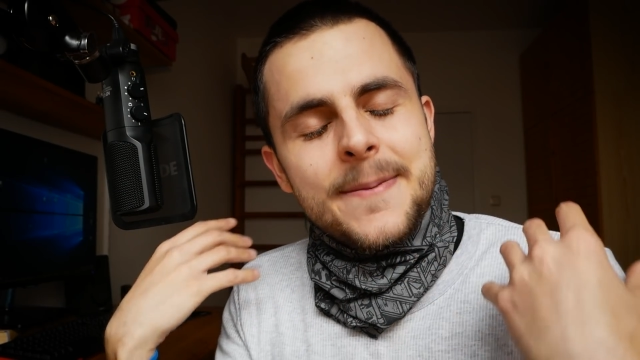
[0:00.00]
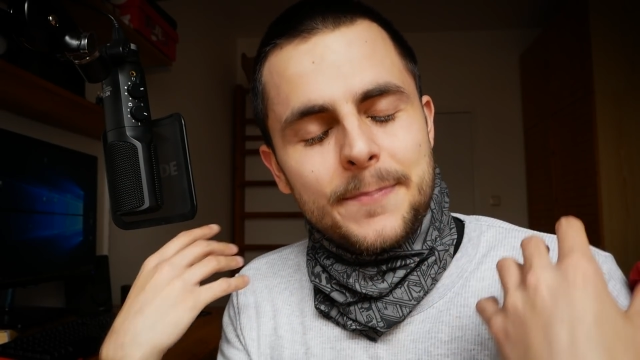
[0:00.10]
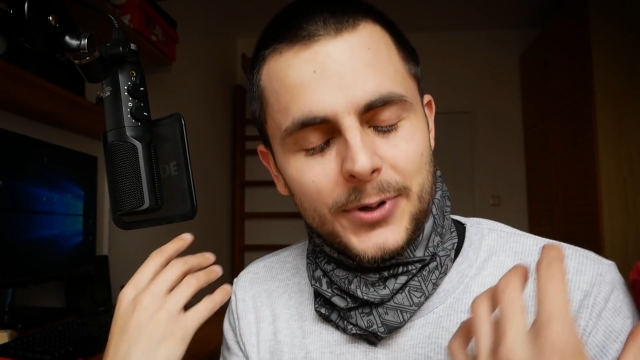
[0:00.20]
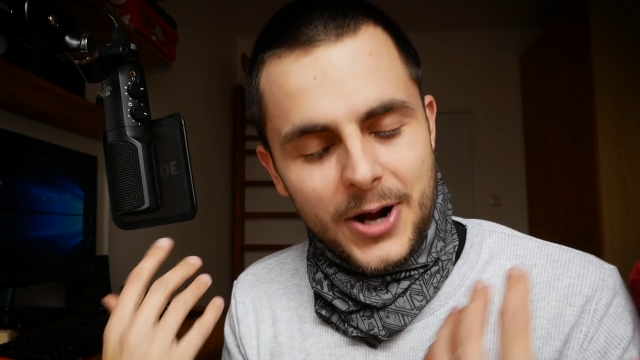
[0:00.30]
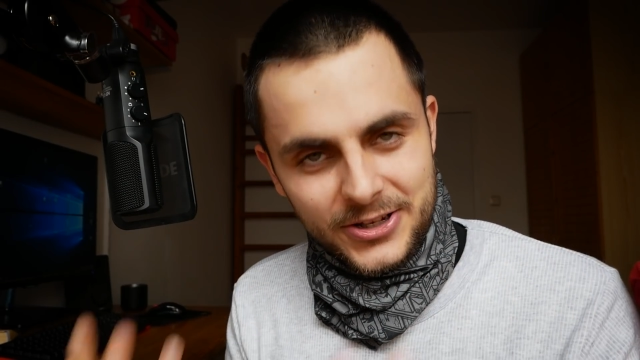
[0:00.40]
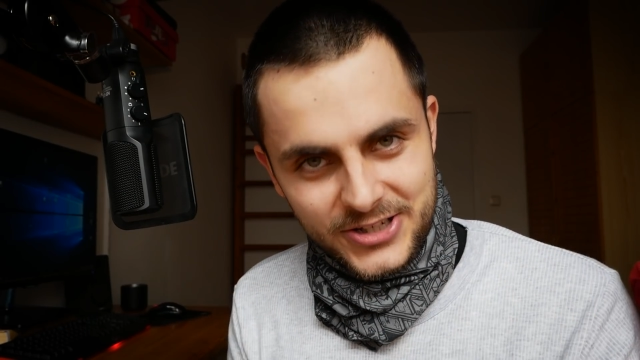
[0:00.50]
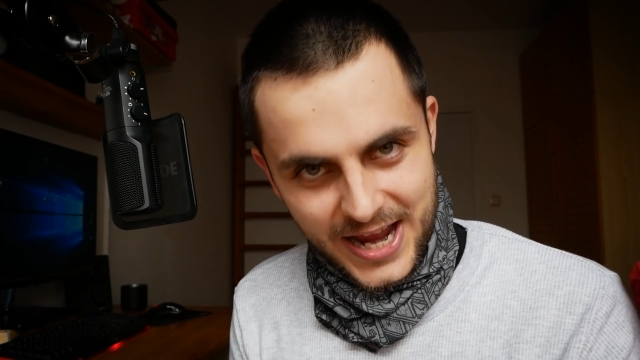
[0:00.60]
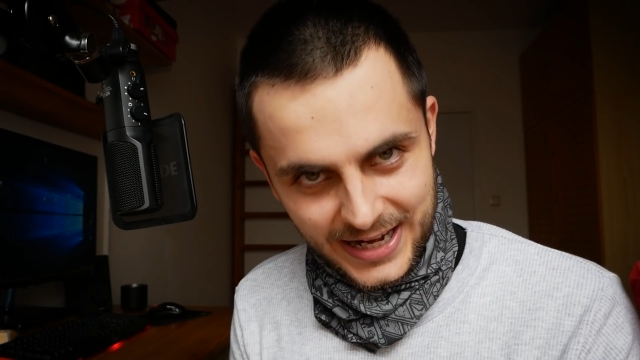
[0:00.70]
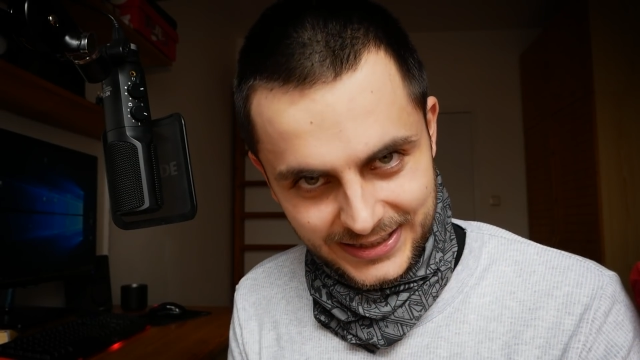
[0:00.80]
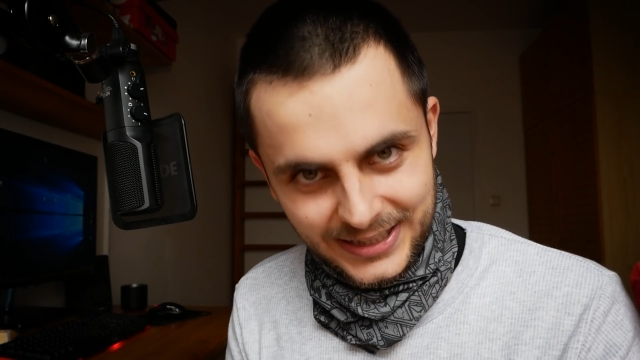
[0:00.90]

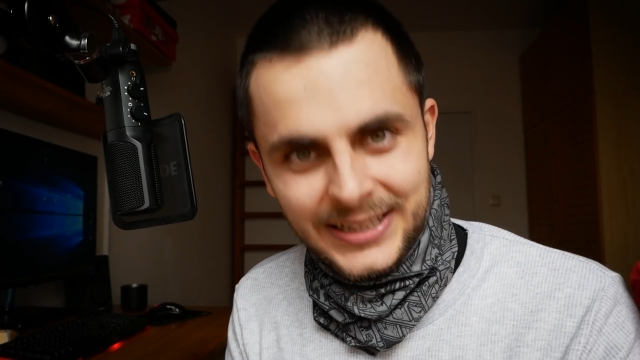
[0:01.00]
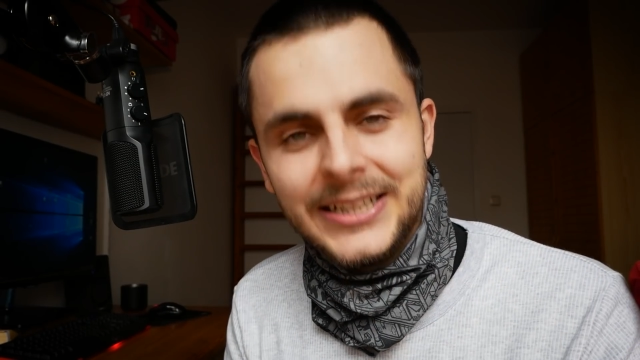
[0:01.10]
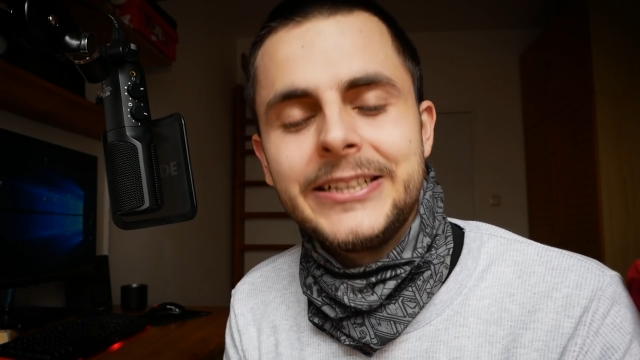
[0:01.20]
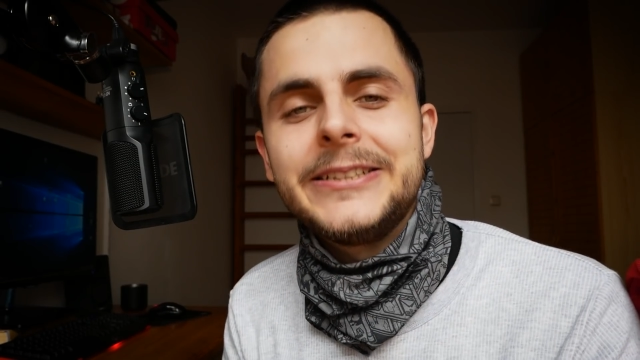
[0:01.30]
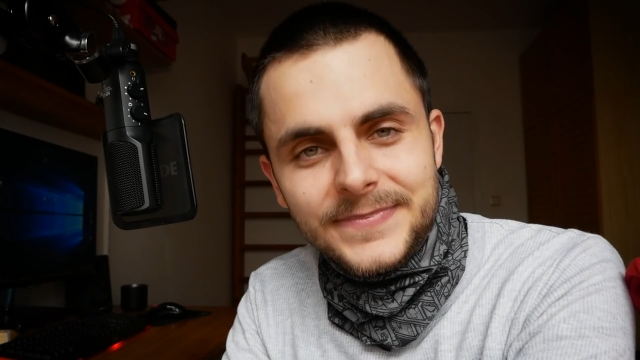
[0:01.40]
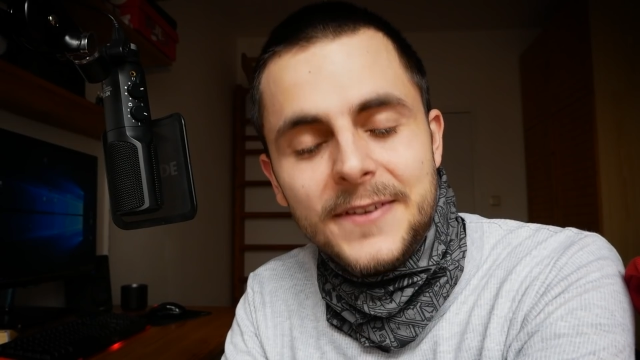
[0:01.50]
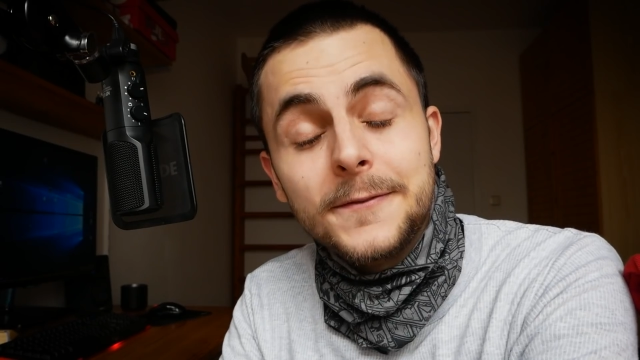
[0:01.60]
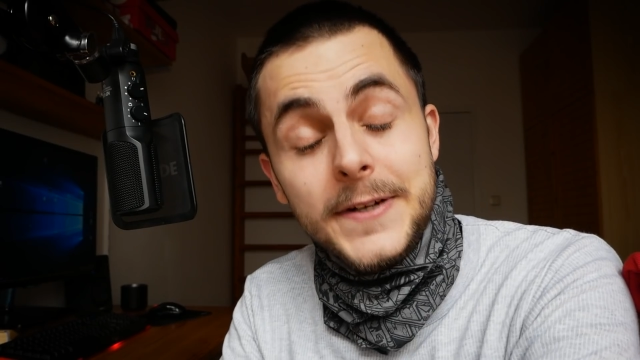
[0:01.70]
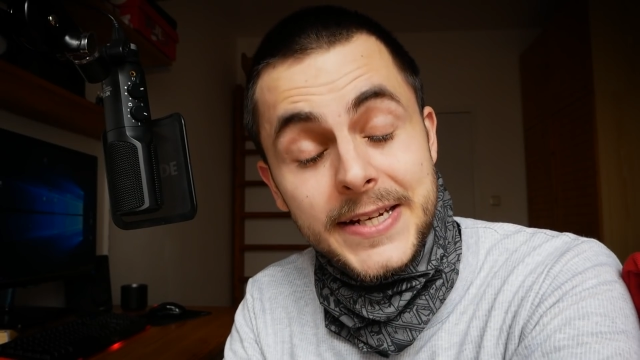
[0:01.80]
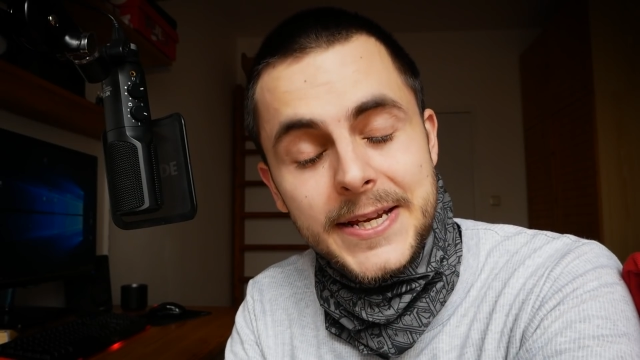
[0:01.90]
project.
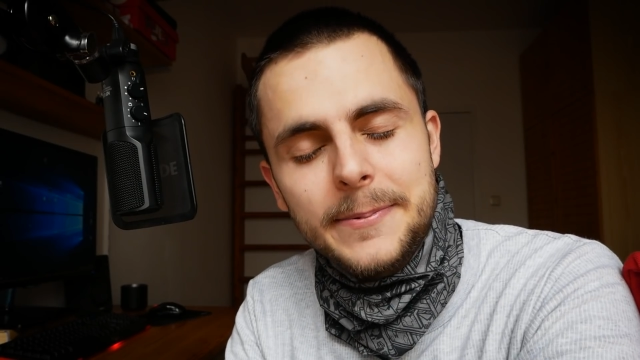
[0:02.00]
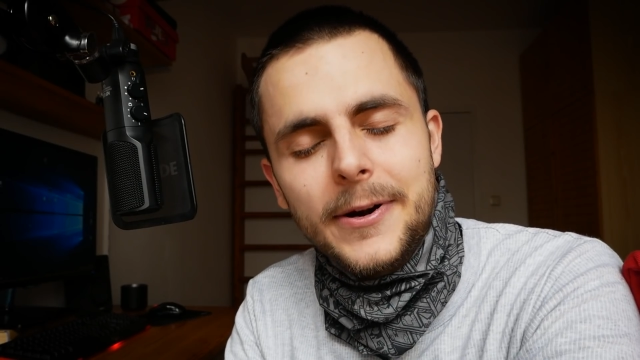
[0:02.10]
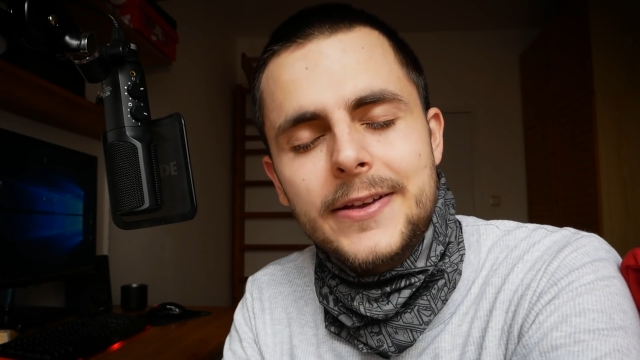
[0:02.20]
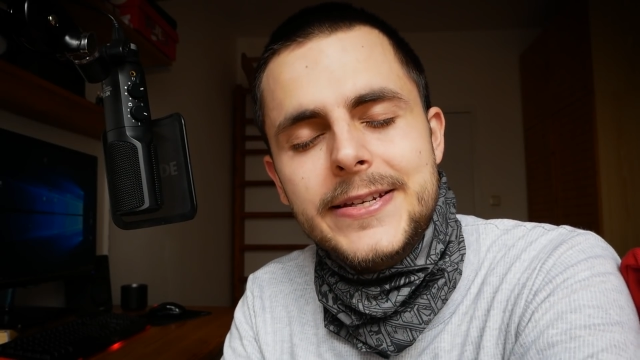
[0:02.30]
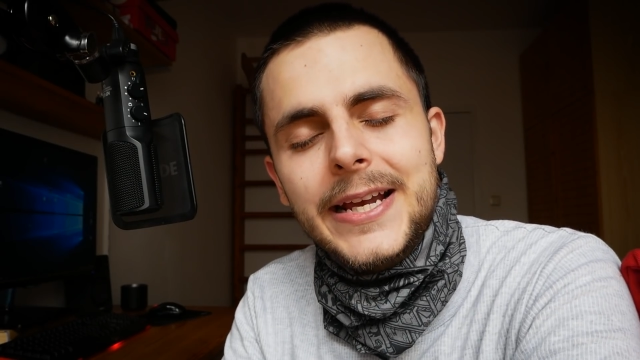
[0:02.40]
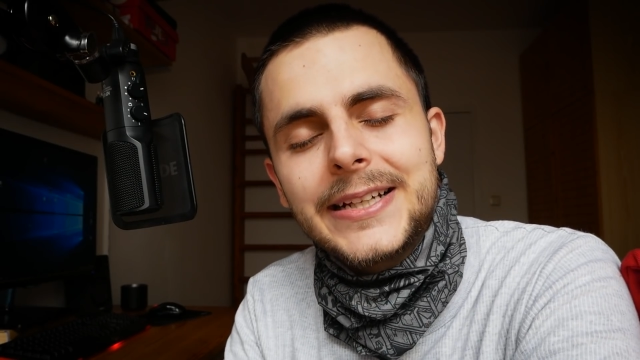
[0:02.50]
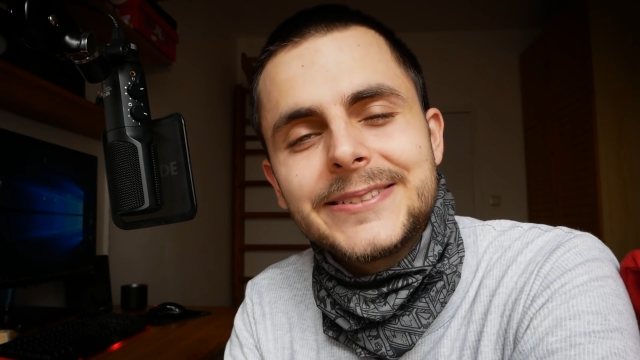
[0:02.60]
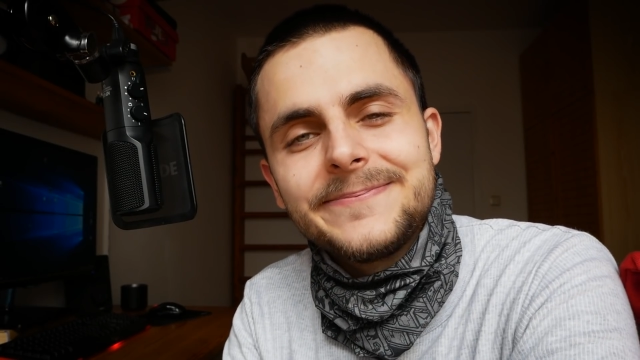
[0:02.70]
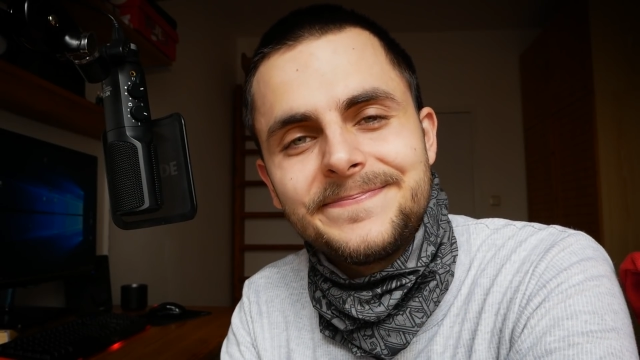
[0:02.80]
3D project.